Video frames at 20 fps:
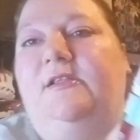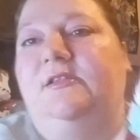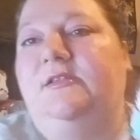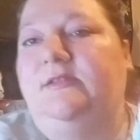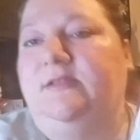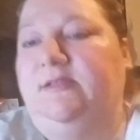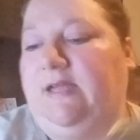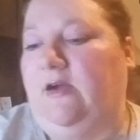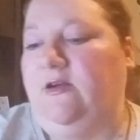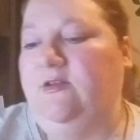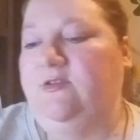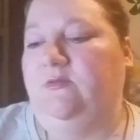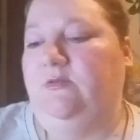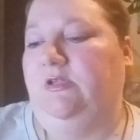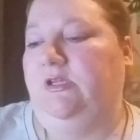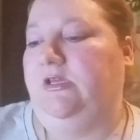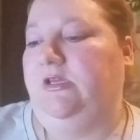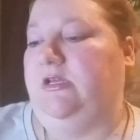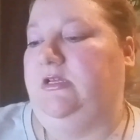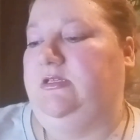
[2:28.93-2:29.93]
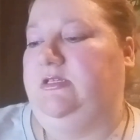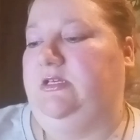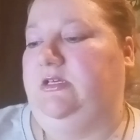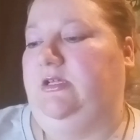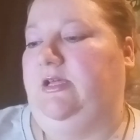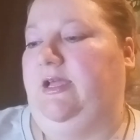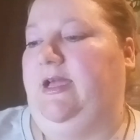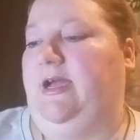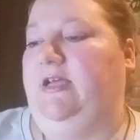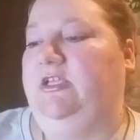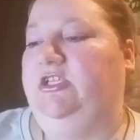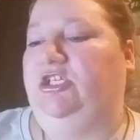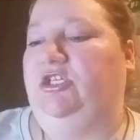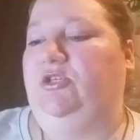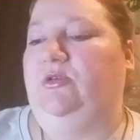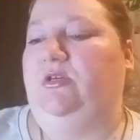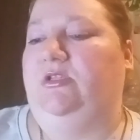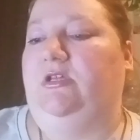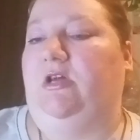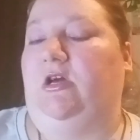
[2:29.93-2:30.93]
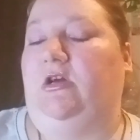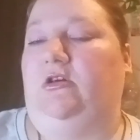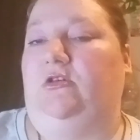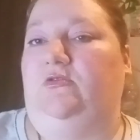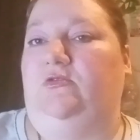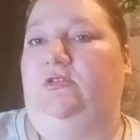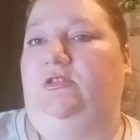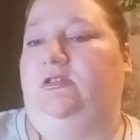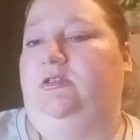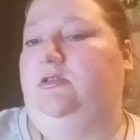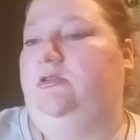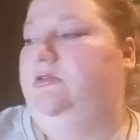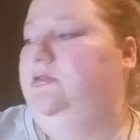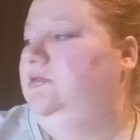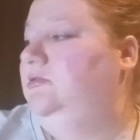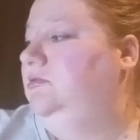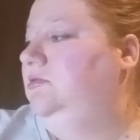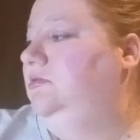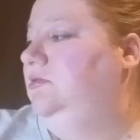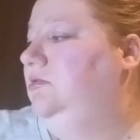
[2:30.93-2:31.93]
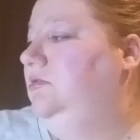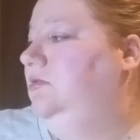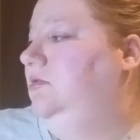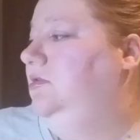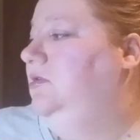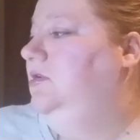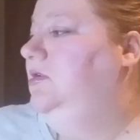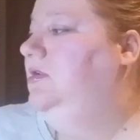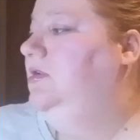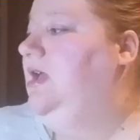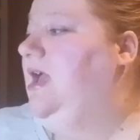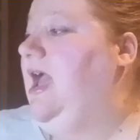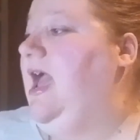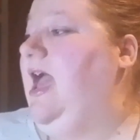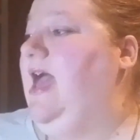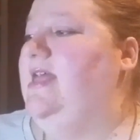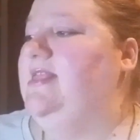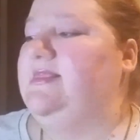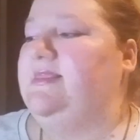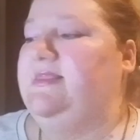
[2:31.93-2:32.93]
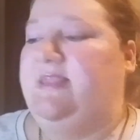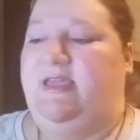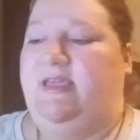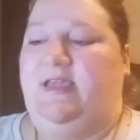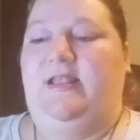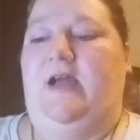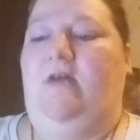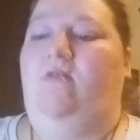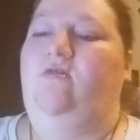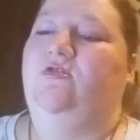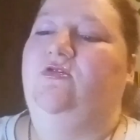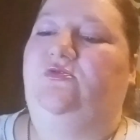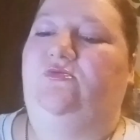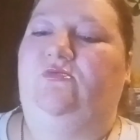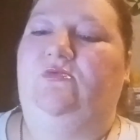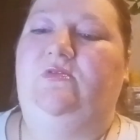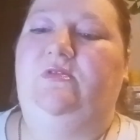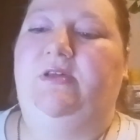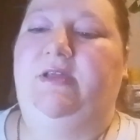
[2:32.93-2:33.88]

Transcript: So that was a really good deal. I got two of those. And then I was really